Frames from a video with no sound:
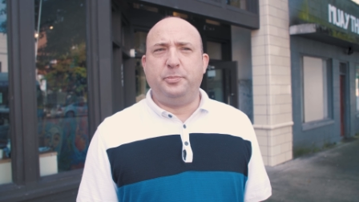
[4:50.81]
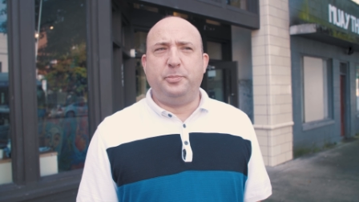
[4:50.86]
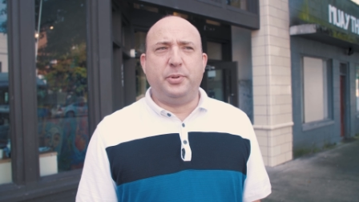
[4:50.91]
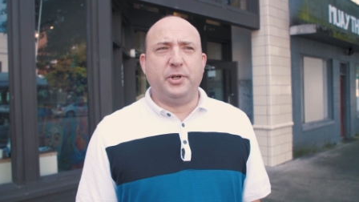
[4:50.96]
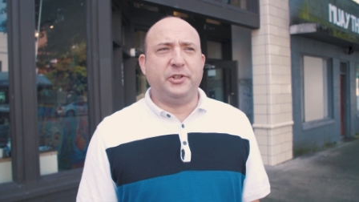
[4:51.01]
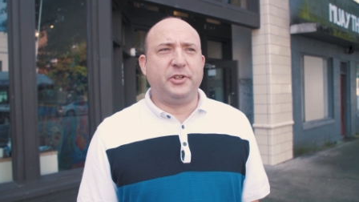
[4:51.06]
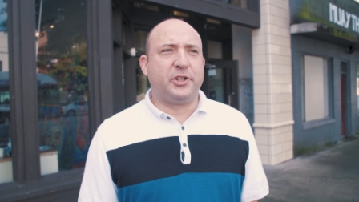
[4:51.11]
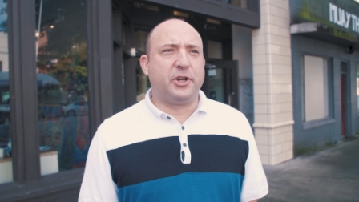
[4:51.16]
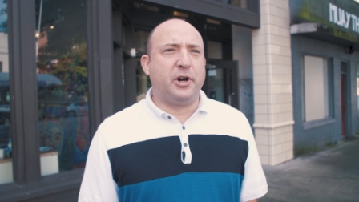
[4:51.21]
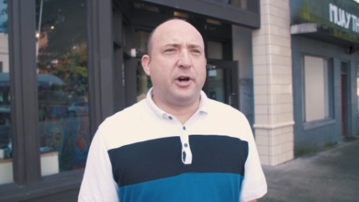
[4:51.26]

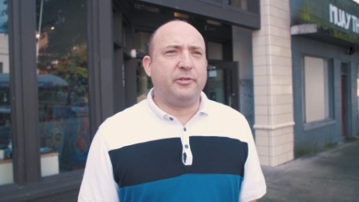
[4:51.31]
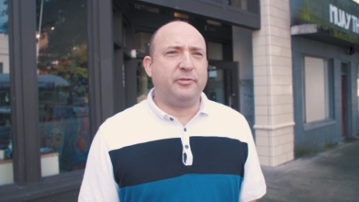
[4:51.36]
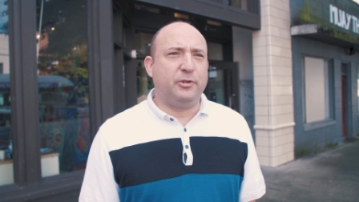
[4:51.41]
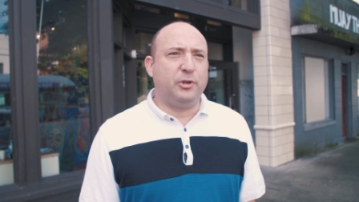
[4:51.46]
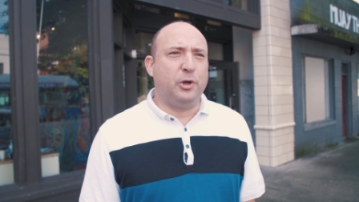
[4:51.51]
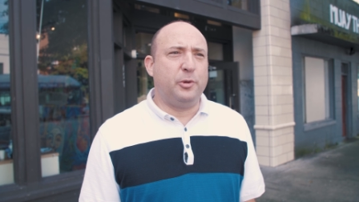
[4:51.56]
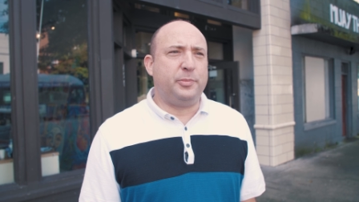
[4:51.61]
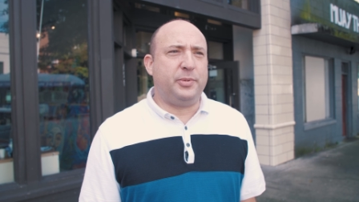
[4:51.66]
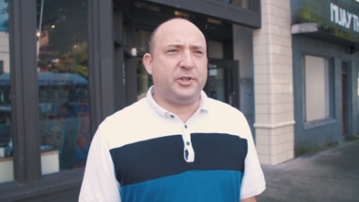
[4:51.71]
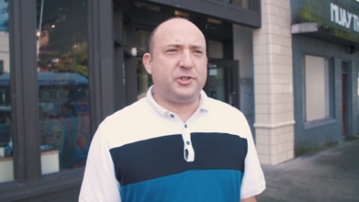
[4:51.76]
building
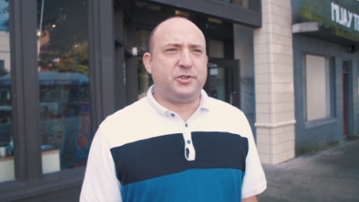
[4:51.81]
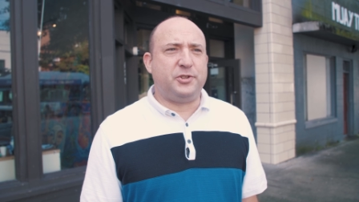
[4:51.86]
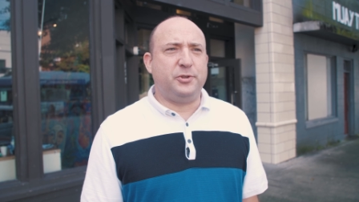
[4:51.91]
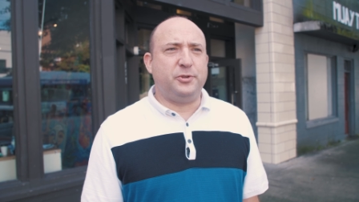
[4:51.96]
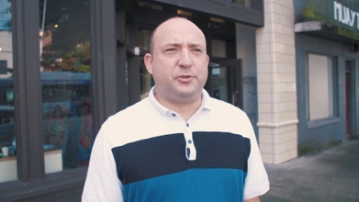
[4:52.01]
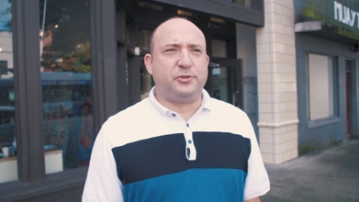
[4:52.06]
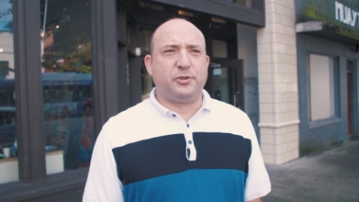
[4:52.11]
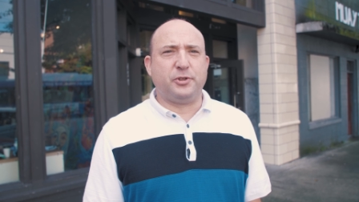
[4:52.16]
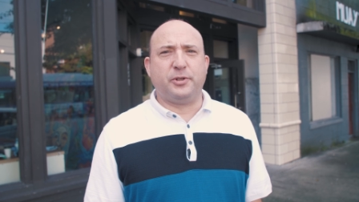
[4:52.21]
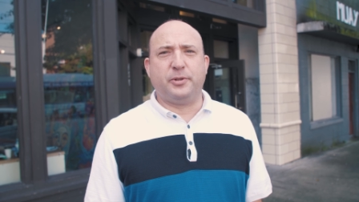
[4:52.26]
envelope
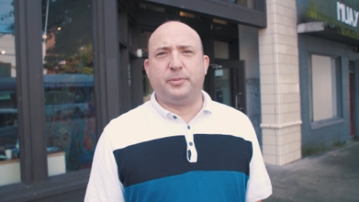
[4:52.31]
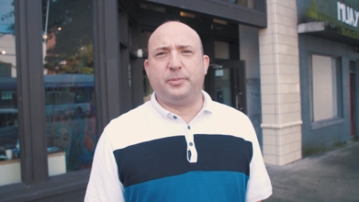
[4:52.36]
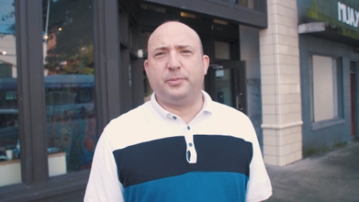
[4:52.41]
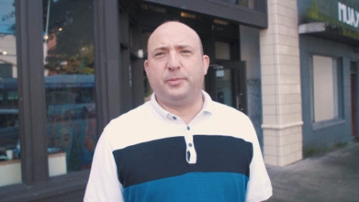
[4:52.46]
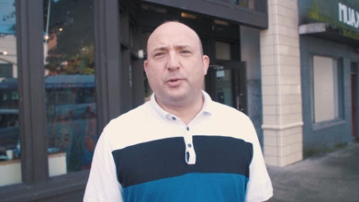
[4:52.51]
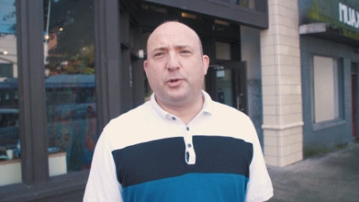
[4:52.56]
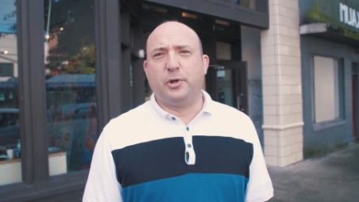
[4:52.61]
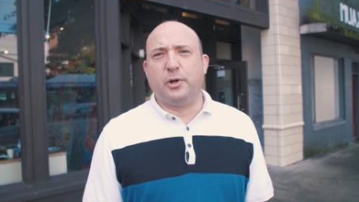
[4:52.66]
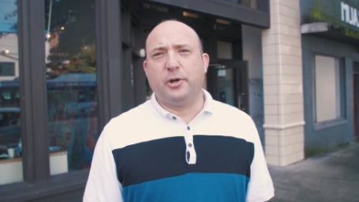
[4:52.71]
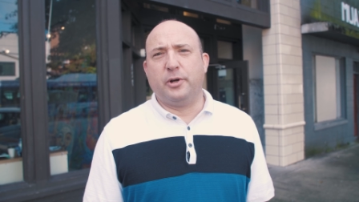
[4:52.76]
issues or,
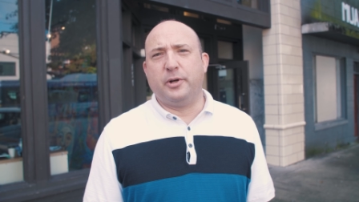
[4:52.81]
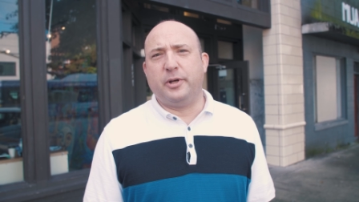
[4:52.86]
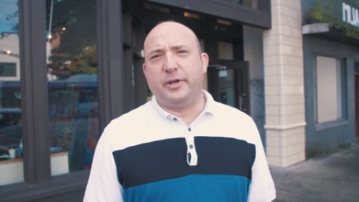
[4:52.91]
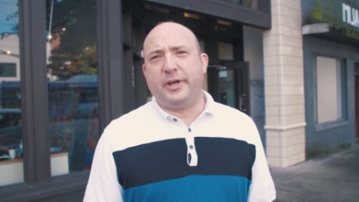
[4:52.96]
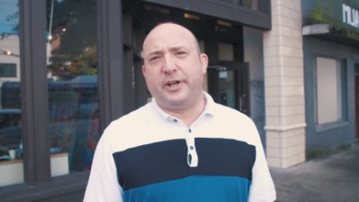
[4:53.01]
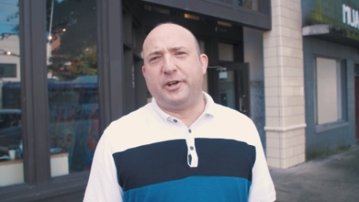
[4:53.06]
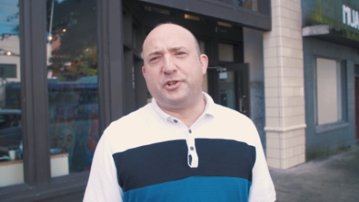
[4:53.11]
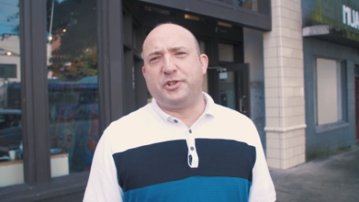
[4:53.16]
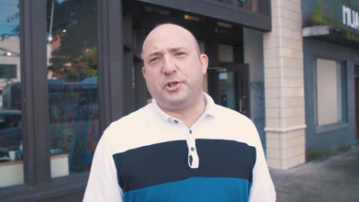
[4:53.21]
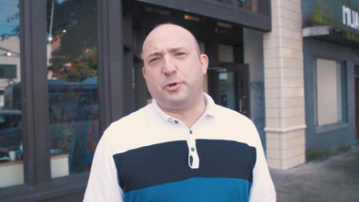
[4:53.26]
or
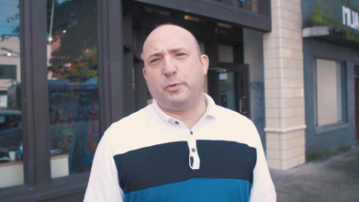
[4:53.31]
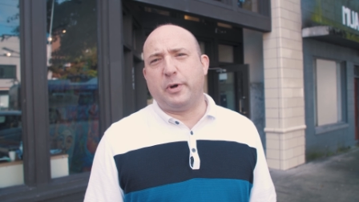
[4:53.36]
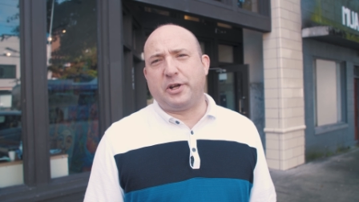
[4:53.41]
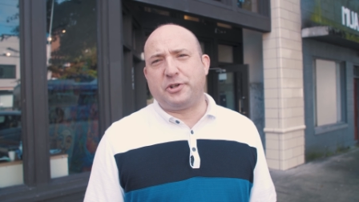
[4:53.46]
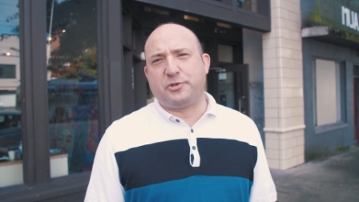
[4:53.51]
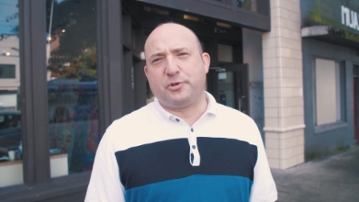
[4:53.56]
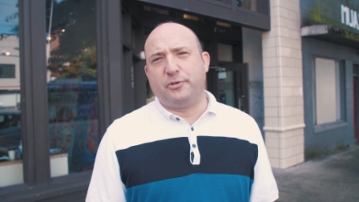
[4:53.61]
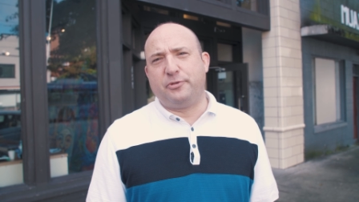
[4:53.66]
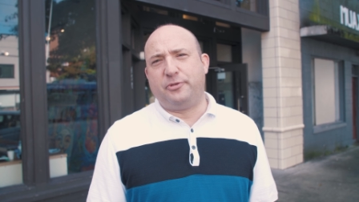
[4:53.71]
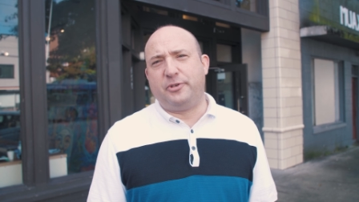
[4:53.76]
energy
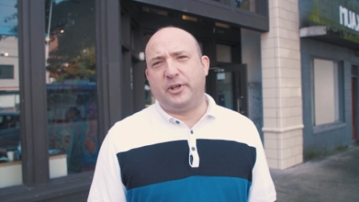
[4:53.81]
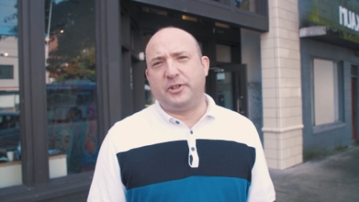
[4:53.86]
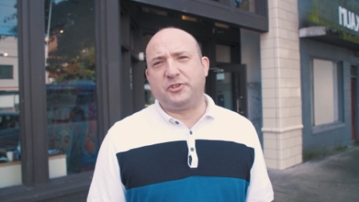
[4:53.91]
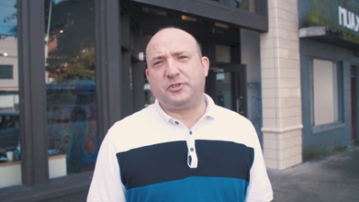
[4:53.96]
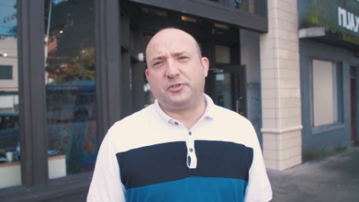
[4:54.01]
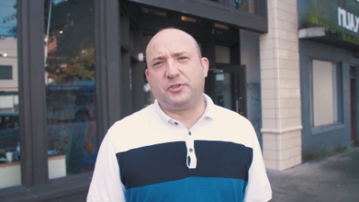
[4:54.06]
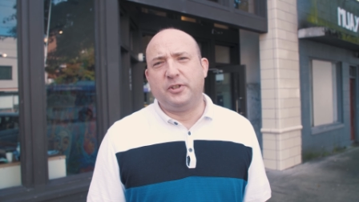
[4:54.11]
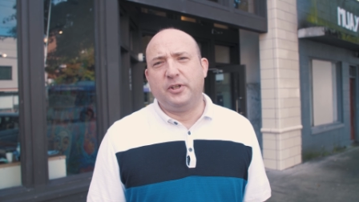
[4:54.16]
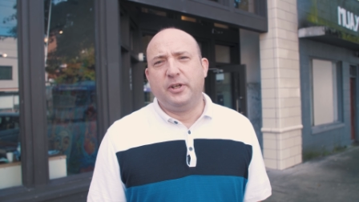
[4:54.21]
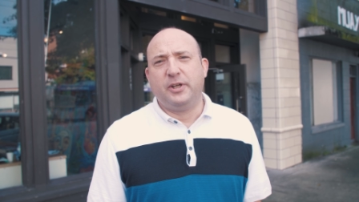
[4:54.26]

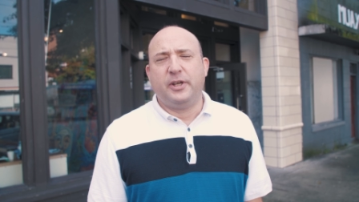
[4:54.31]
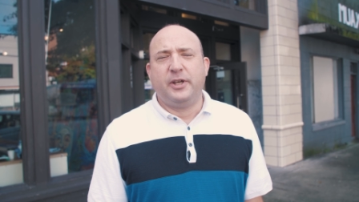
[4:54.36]
retrofits,